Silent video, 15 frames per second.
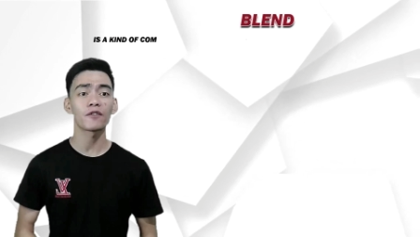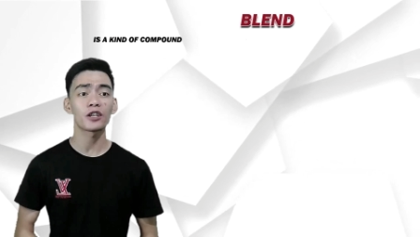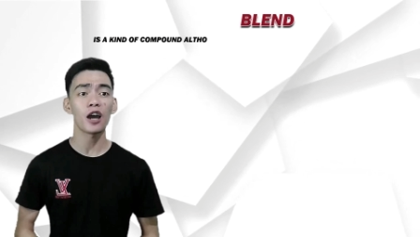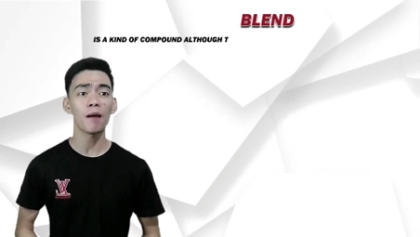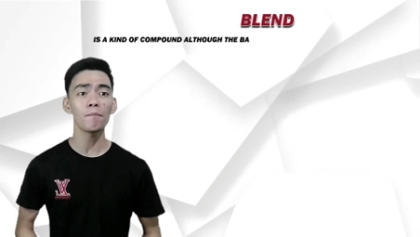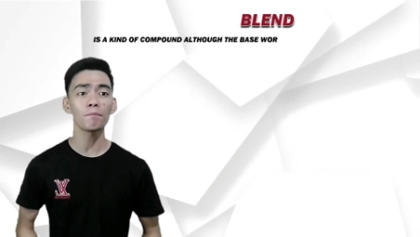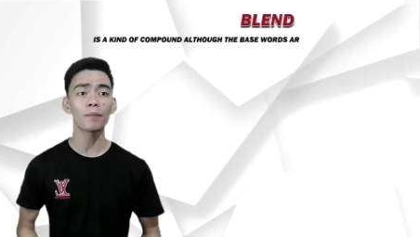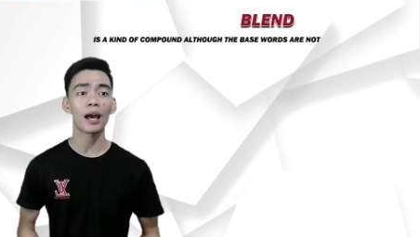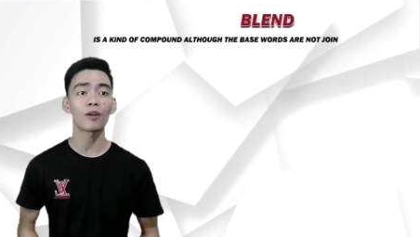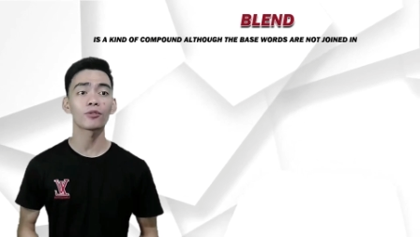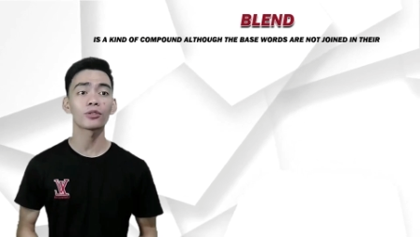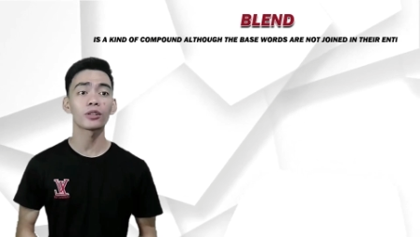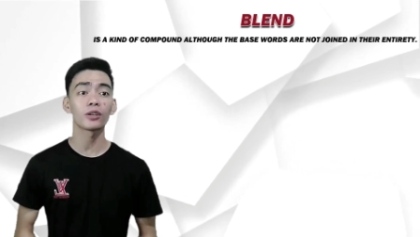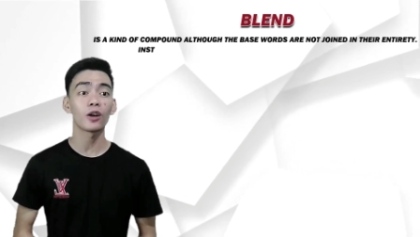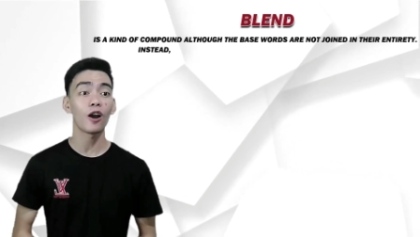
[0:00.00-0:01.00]

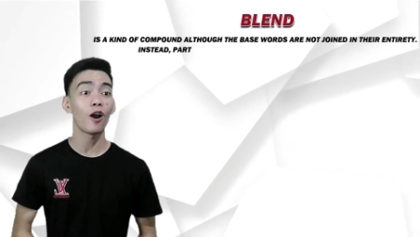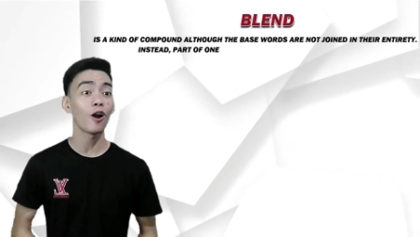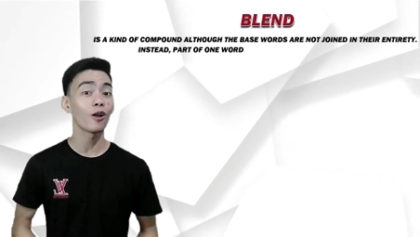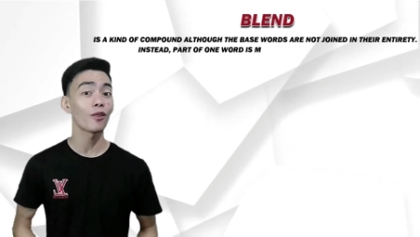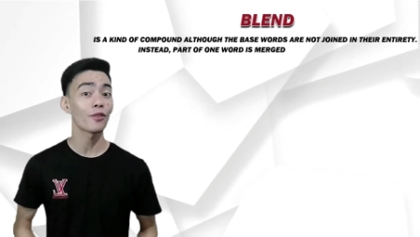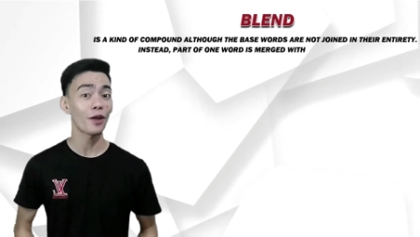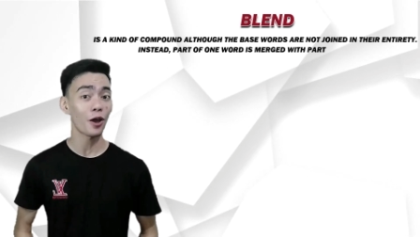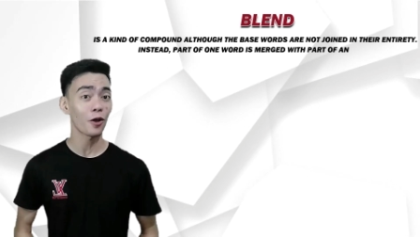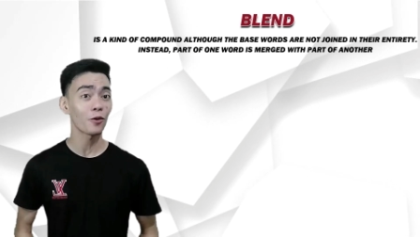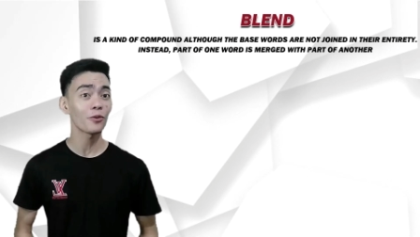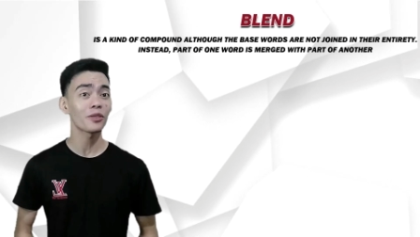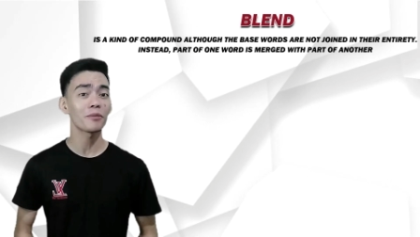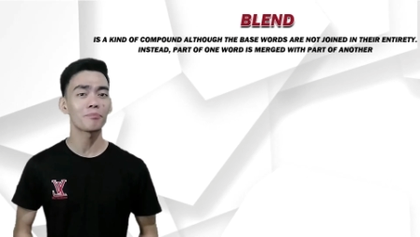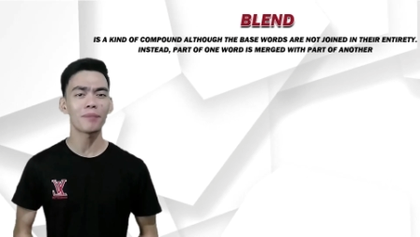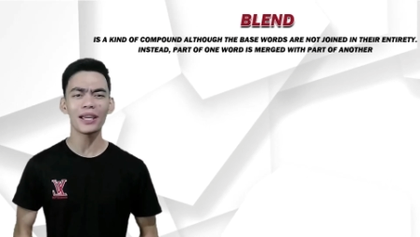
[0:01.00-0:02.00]
compound, although
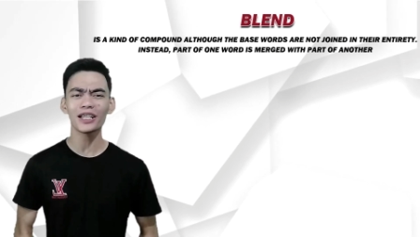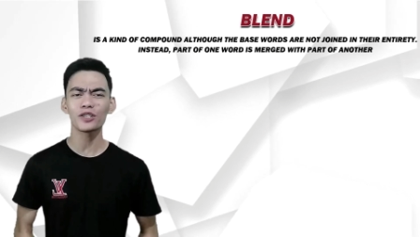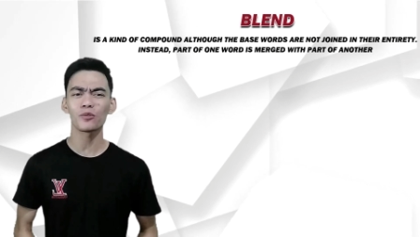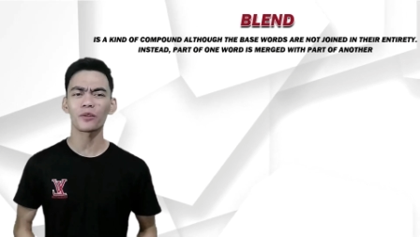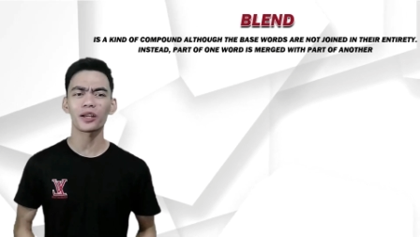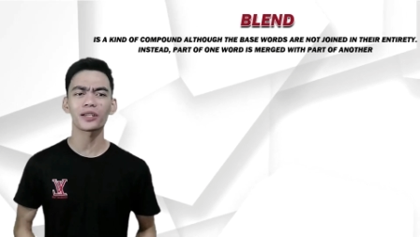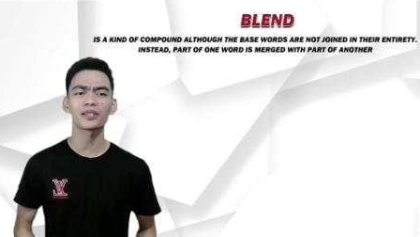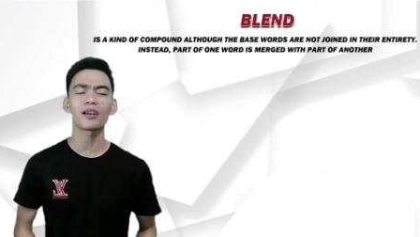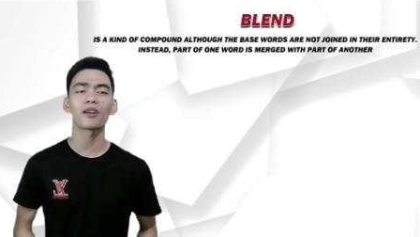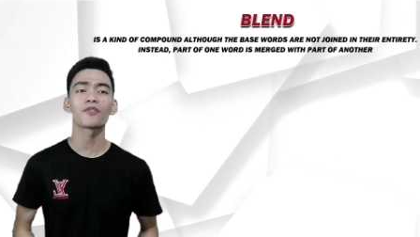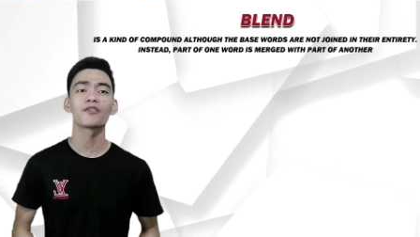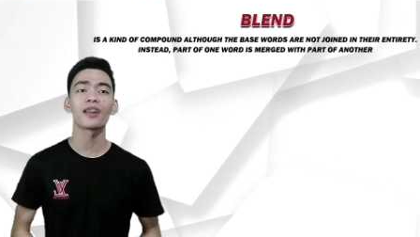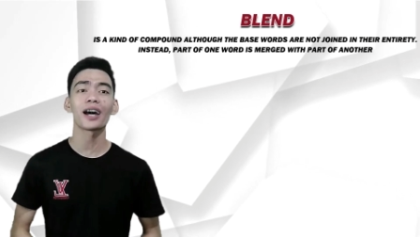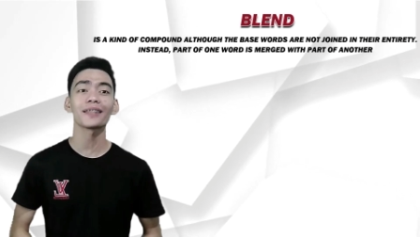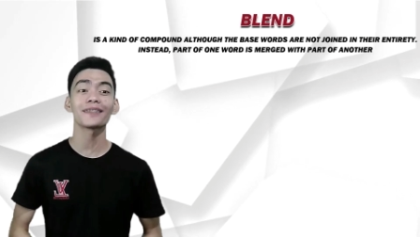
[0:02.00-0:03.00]
the base words are
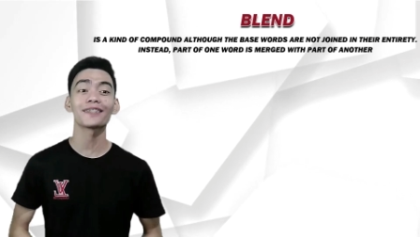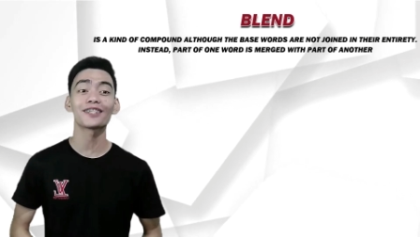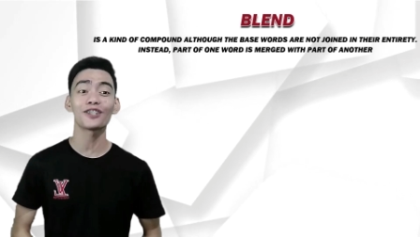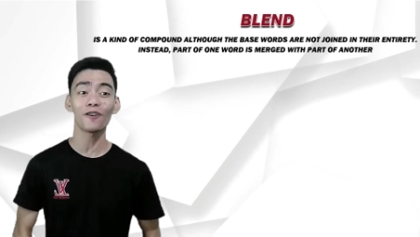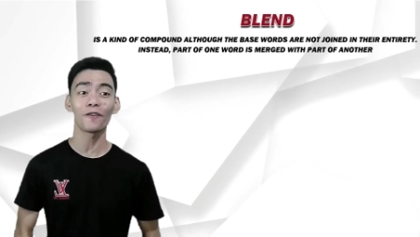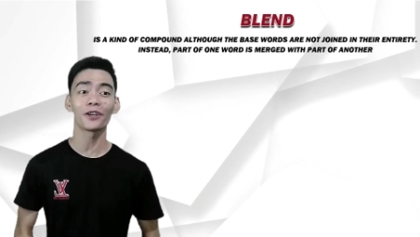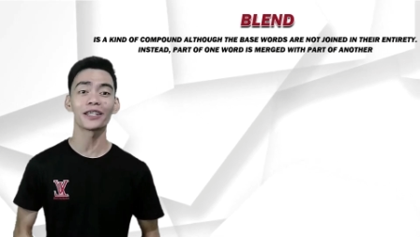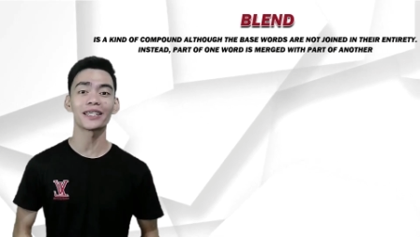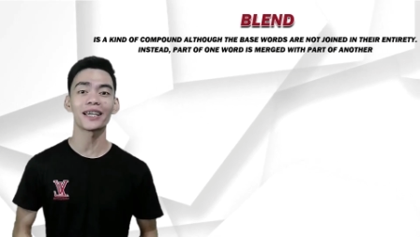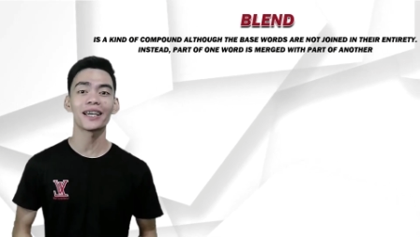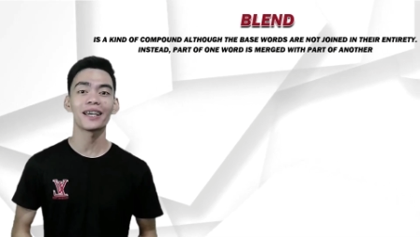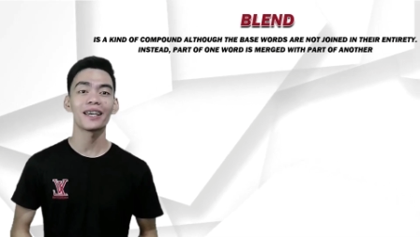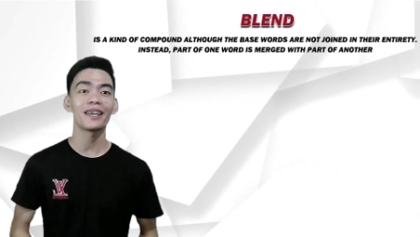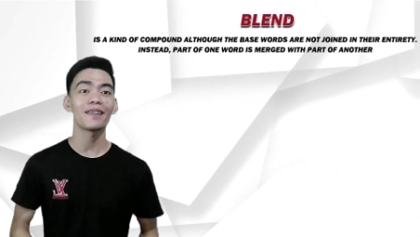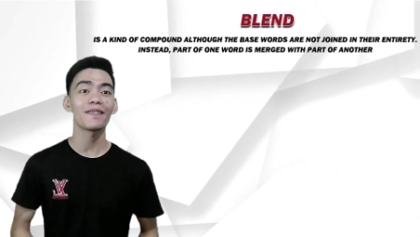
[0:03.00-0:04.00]
not joined
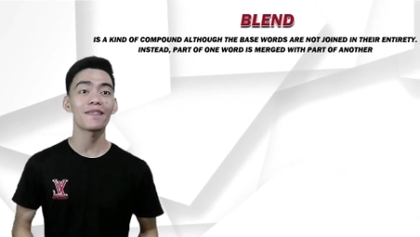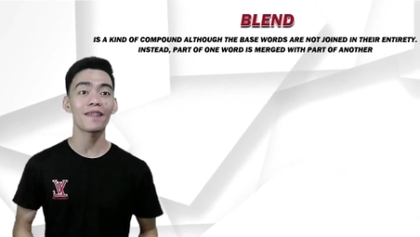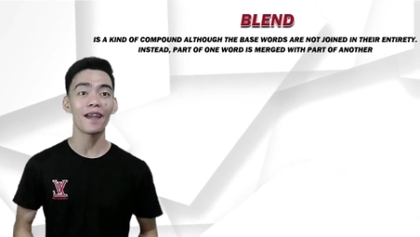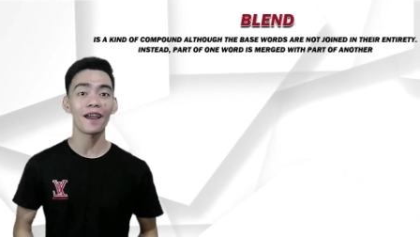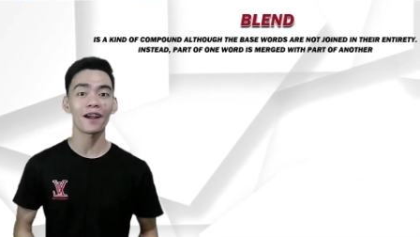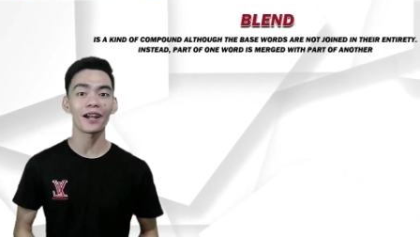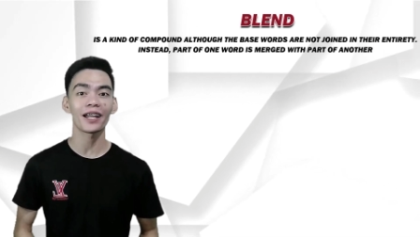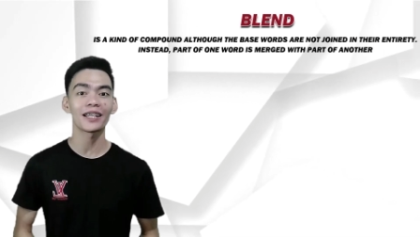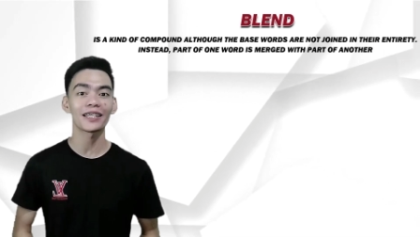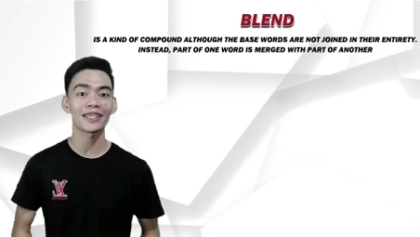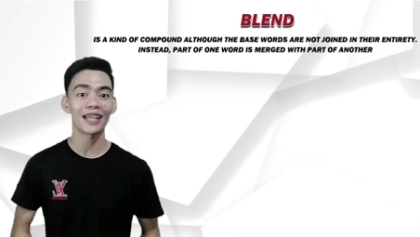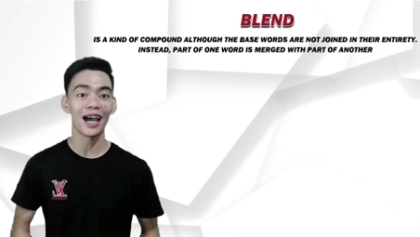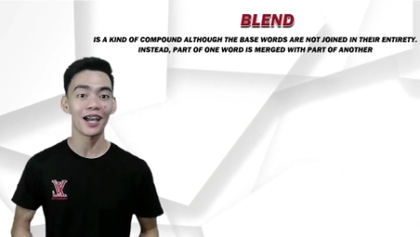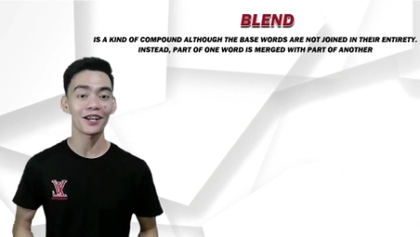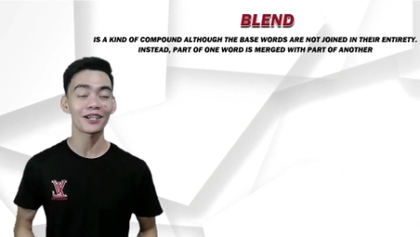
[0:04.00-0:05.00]
in their
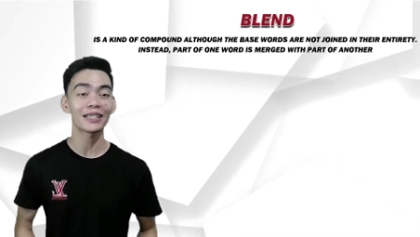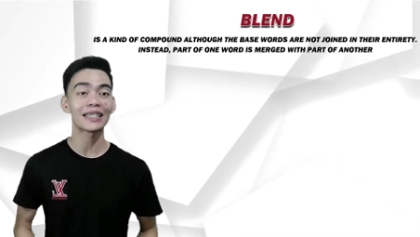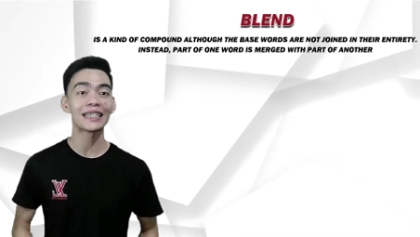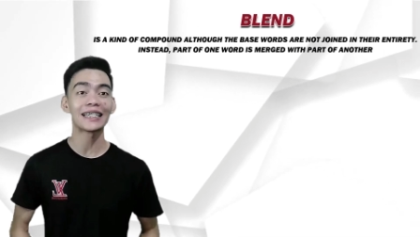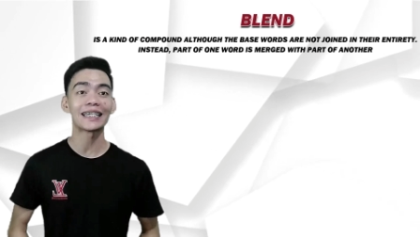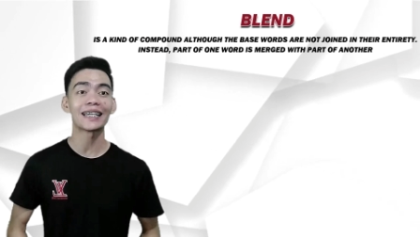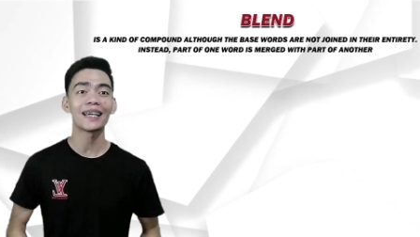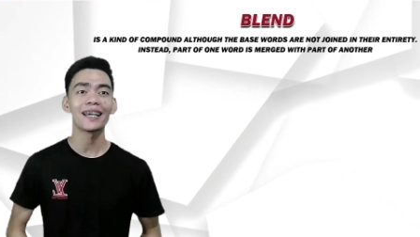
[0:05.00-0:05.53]
entirety.